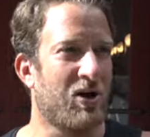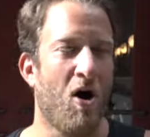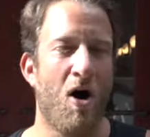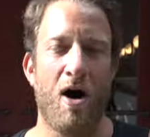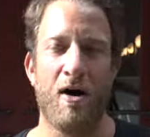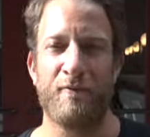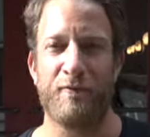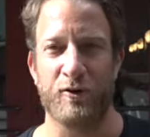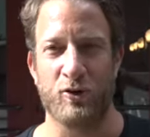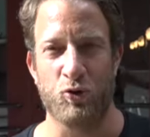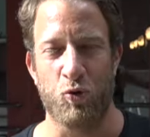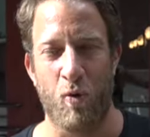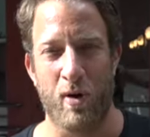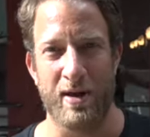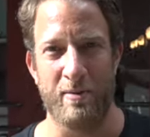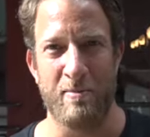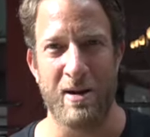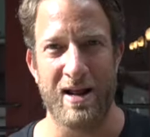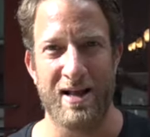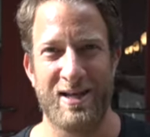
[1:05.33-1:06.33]
gone for
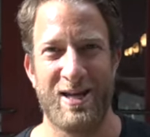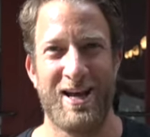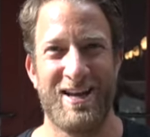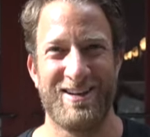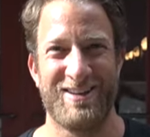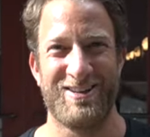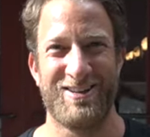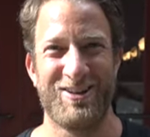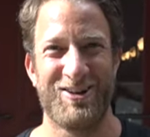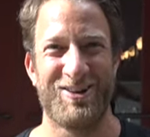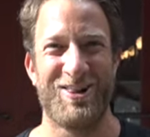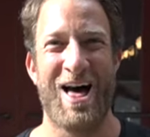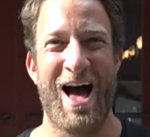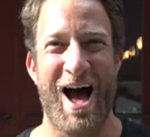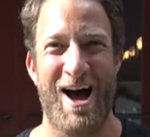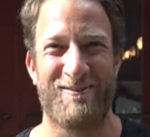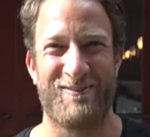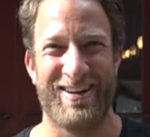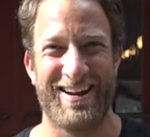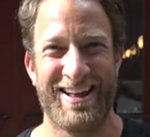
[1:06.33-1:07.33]
20 minutes. You're
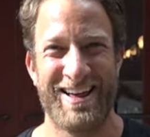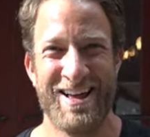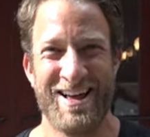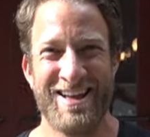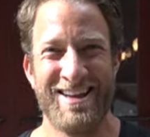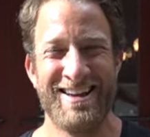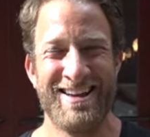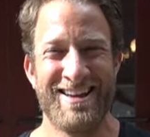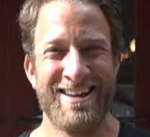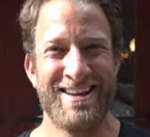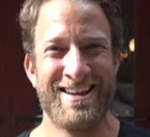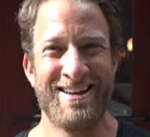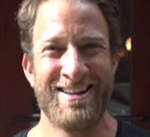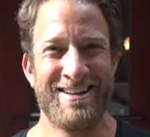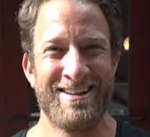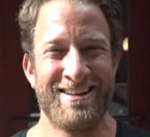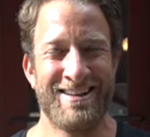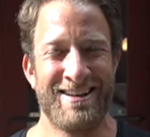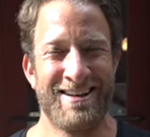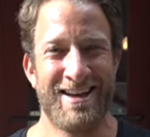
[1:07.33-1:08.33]
laughing.
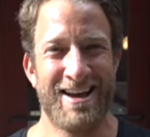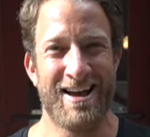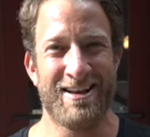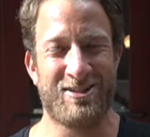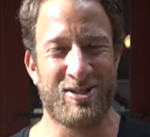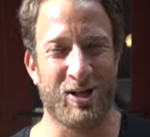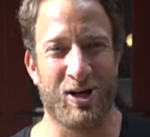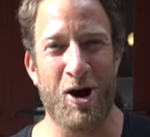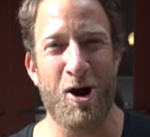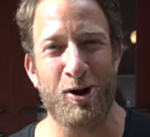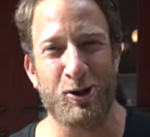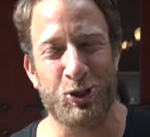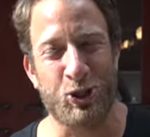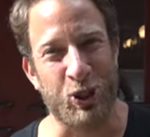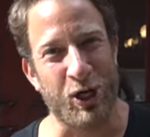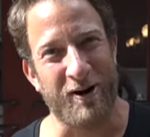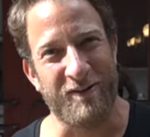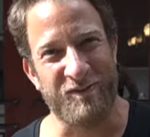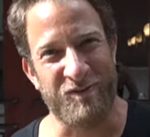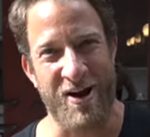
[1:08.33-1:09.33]
It's a girl's
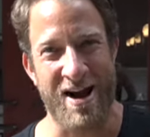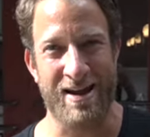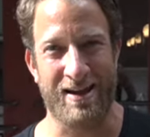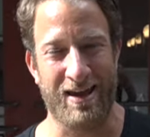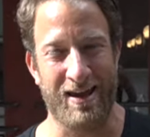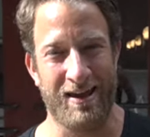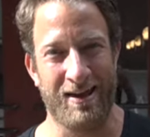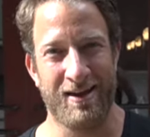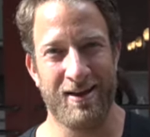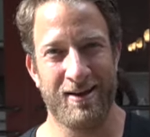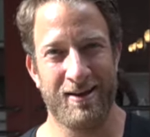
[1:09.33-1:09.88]
shirt, Frankie.